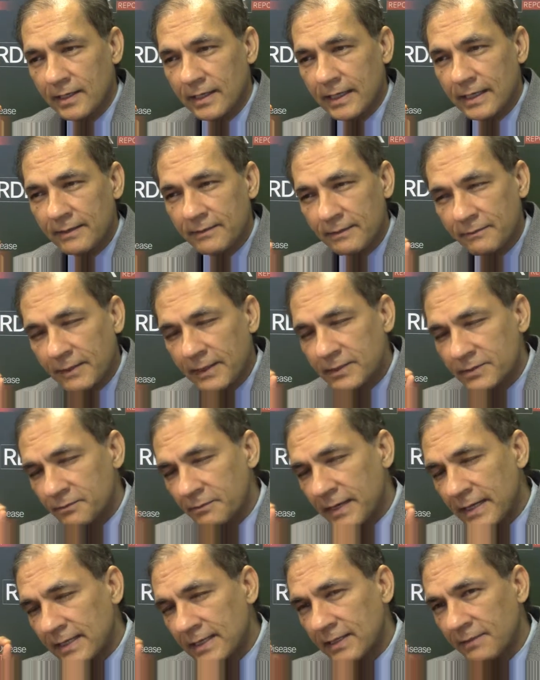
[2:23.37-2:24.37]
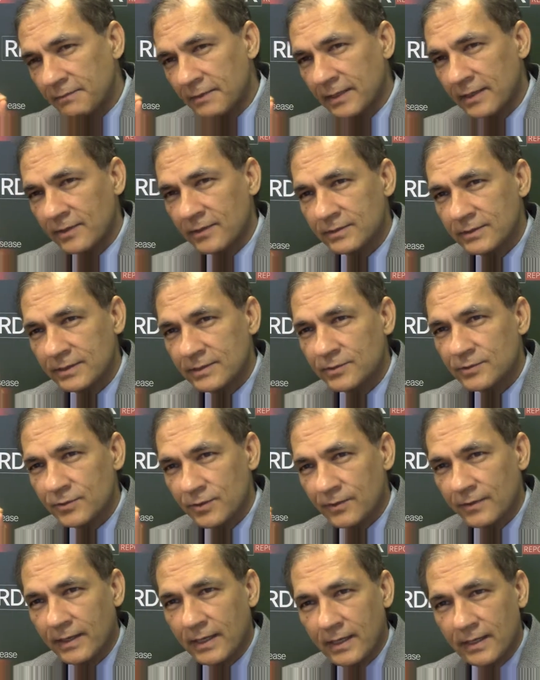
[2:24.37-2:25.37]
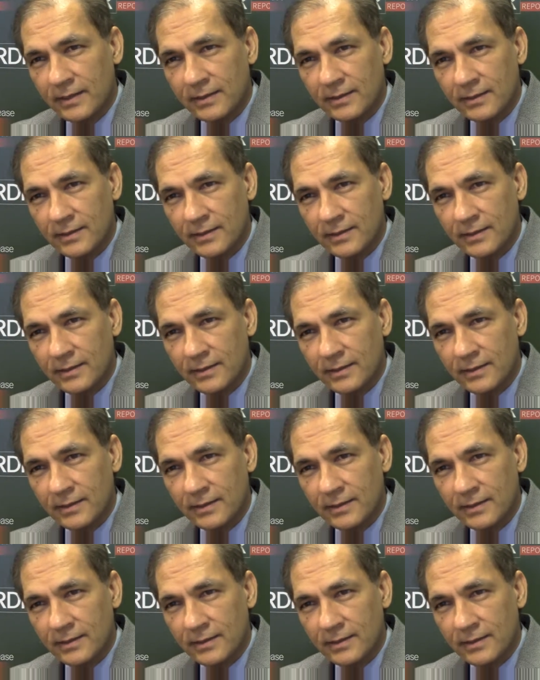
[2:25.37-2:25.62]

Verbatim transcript: it's mainly because it's so rare.